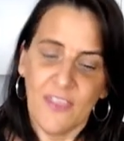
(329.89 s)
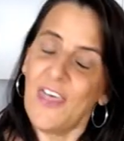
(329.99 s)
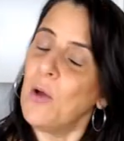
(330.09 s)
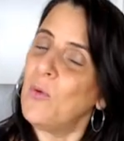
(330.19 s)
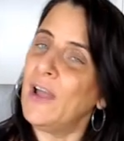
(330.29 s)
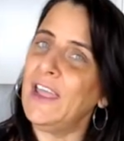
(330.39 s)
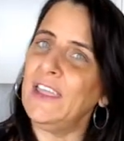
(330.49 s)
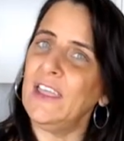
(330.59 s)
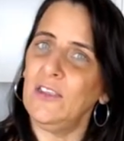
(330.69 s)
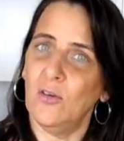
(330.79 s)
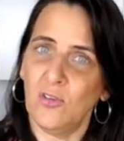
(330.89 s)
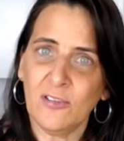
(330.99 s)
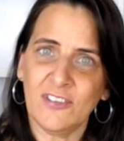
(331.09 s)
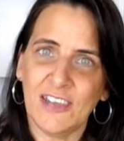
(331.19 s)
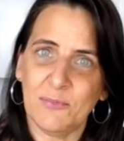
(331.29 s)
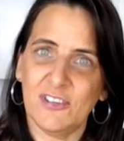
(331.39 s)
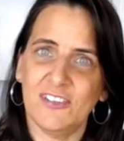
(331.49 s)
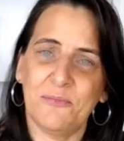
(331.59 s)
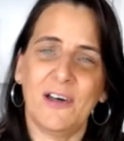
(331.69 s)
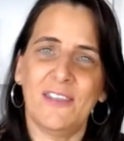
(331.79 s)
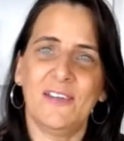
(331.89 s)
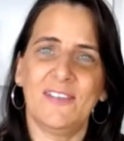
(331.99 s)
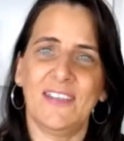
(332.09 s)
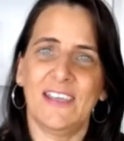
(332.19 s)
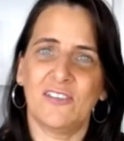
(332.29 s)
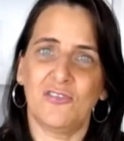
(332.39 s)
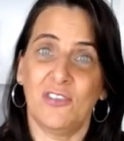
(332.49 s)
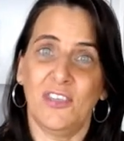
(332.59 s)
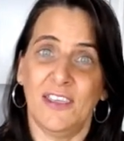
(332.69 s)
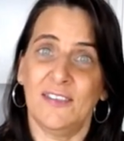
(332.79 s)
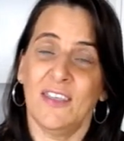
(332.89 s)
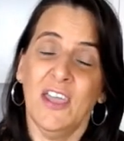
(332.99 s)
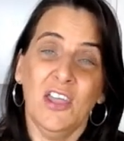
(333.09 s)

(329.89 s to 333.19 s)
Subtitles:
That way you're not tempted to buy those extra things.